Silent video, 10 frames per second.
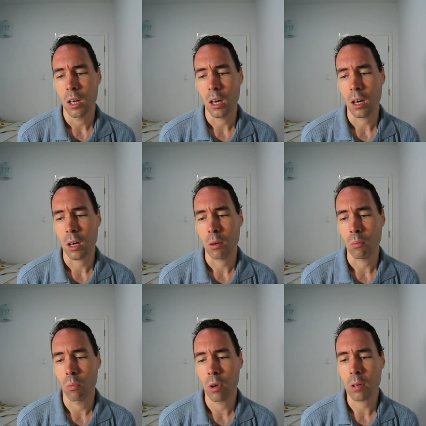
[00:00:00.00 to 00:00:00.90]

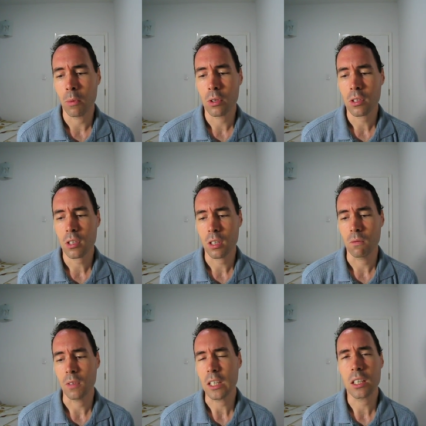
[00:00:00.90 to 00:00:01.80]
One of the most
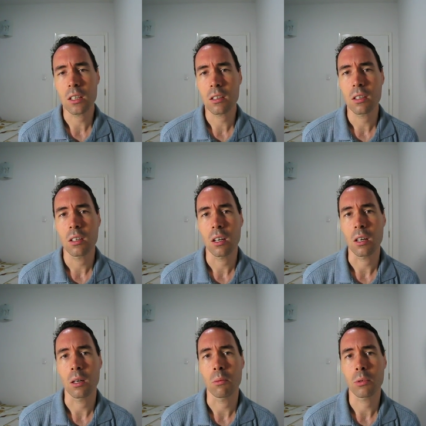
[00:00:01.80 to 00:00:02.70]
convenient,
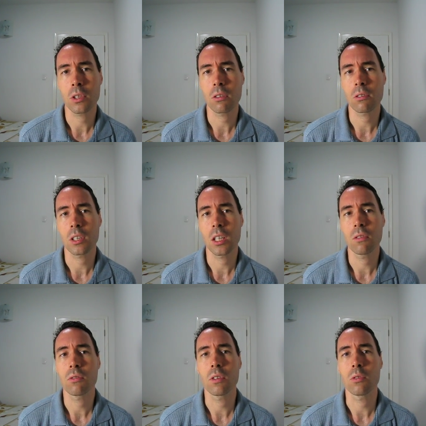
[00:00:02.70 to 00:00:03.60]
particularly
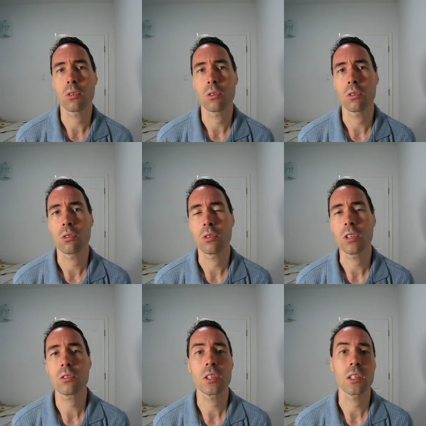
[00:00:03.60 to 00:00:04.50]
if you're interested